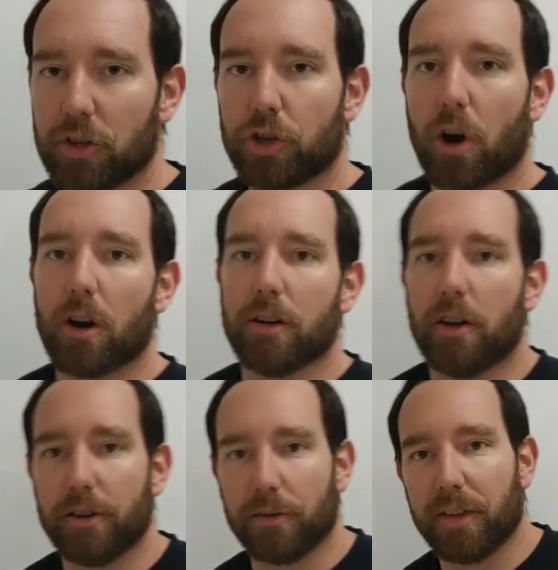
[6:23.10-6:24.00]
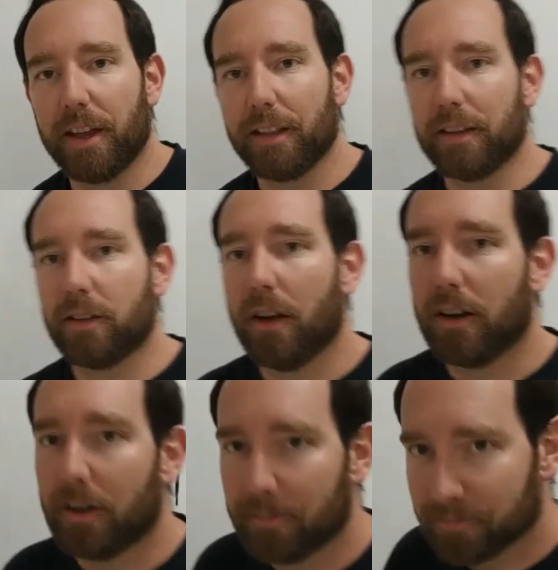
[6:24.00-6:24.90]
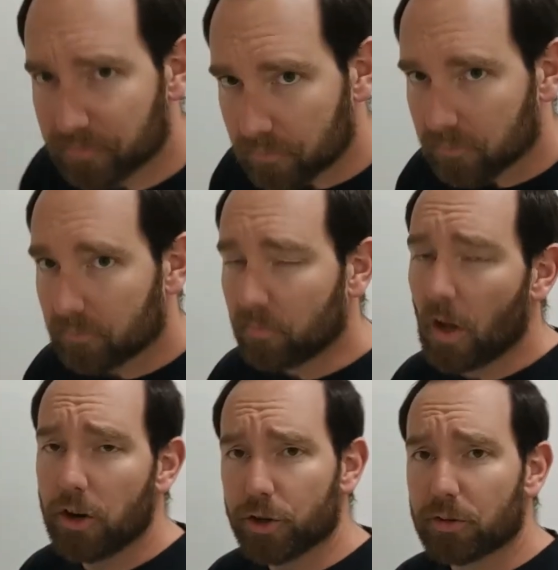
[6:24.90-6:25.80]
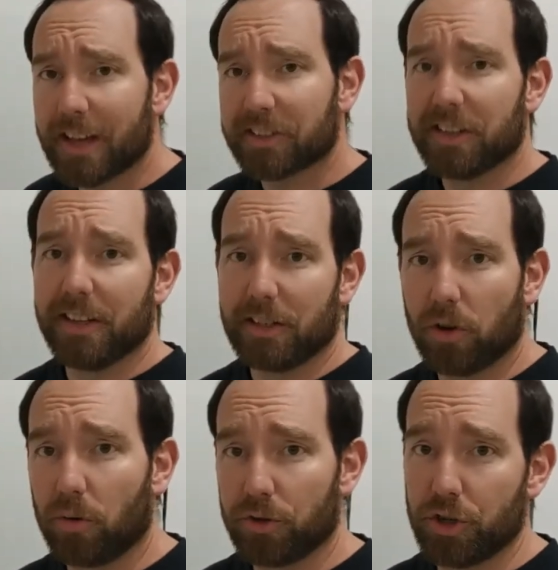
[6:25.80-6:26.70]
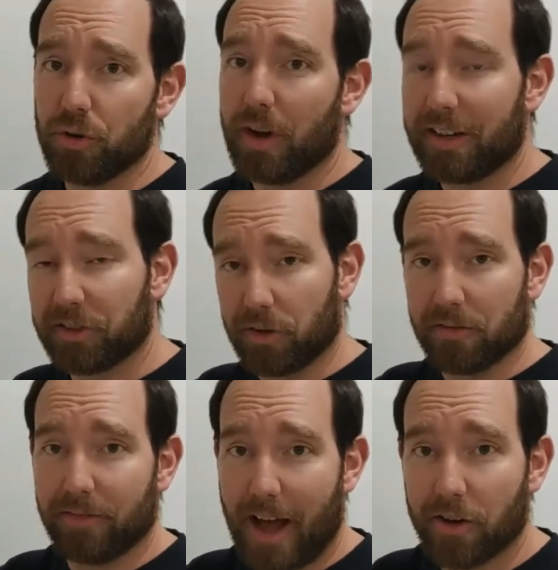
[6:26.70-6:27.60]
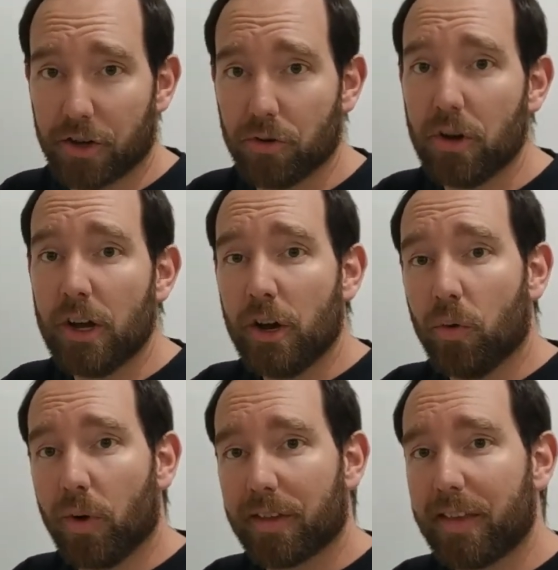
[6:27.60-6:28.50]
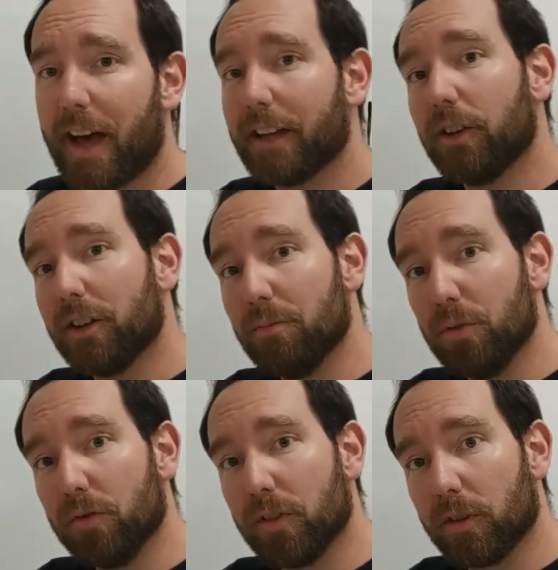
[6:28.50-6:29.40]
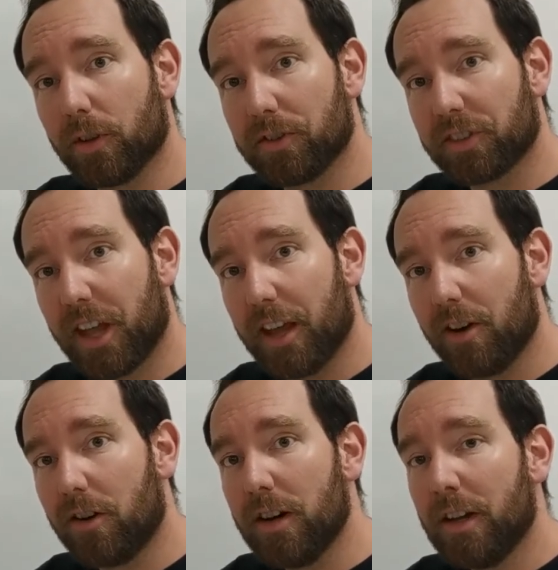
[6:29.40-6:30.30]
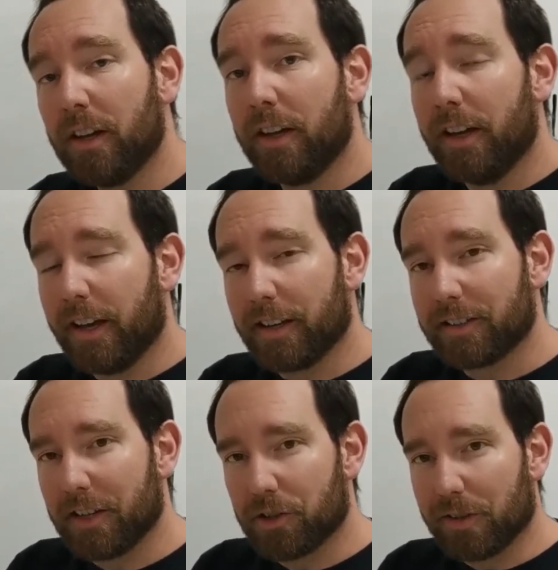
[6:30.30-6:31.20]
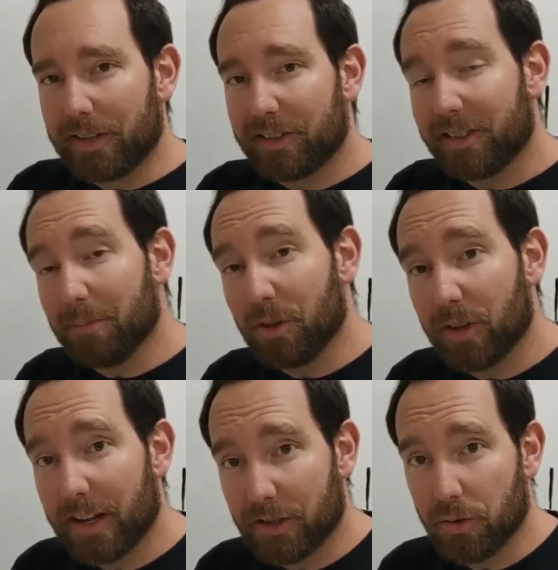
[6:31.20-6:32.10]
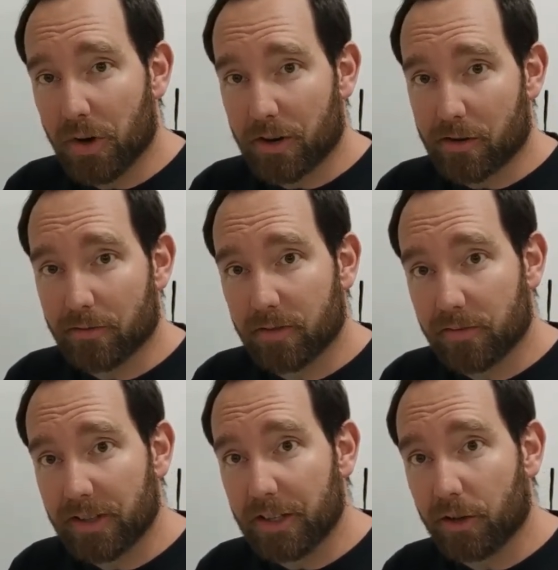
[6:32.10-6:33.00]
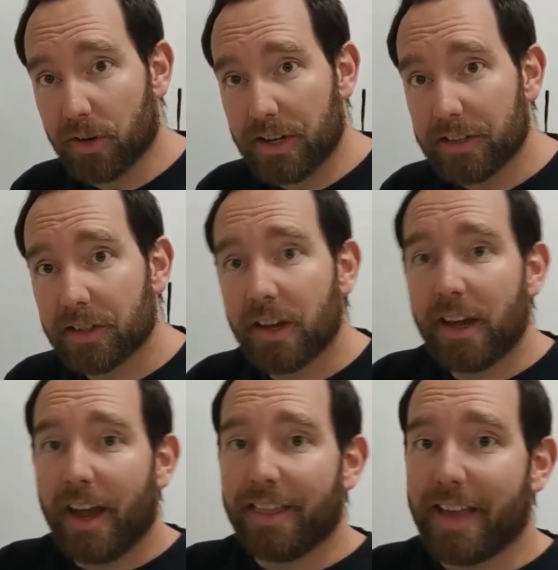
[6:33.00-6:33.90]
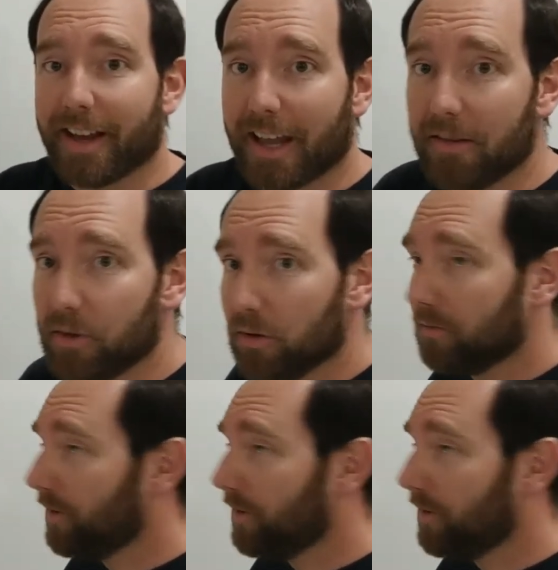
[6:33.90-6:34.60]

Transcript: a chart on your thing that, on your lesson that told you a certain value. With that, you had to move the little scale and essentially simulate 250 degrees. And that gave you a